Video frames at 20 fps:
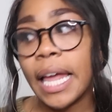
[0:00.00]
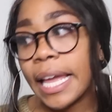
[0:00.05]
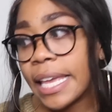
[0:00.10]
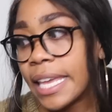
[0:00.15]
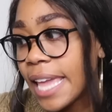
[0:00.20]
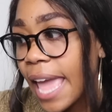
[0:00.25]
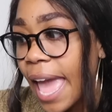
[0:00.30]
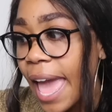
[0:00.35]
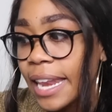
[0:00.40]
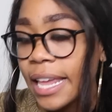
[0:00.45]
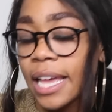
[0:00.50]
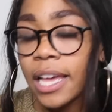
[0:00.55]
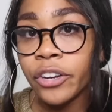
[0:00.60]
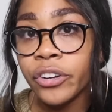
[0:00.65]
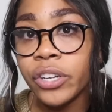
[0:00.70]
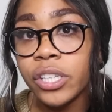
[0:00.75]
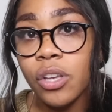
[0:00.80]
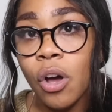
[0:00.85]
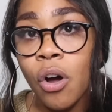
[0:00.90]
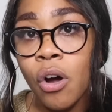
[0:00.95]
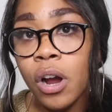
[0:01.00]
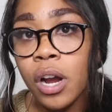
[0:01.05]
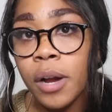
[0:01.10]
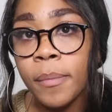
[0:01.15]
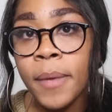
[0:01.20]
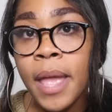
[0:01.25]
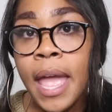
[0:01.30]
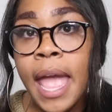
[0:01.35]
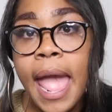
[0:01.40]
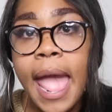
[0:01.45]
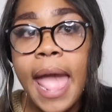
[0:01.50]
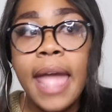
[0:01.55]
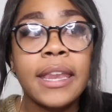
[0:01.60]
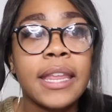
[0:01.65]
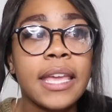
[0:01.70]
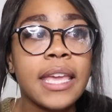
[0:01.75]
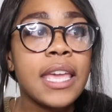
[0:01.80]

Like, he had it under his arm and